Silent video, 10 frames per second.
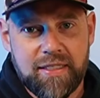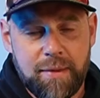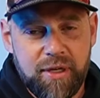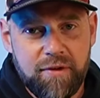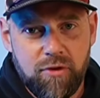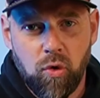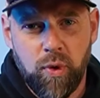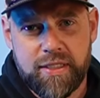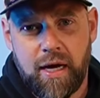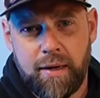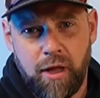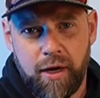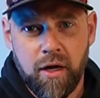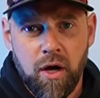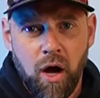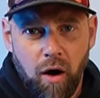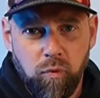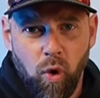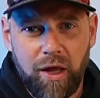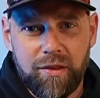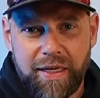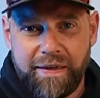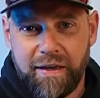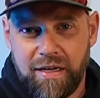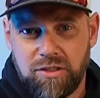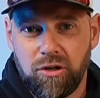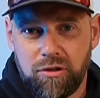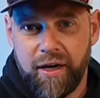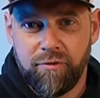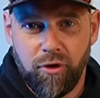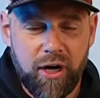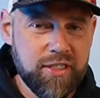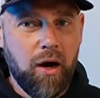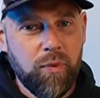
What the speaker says: let me give you a quick timeline of what lean has looked like for us.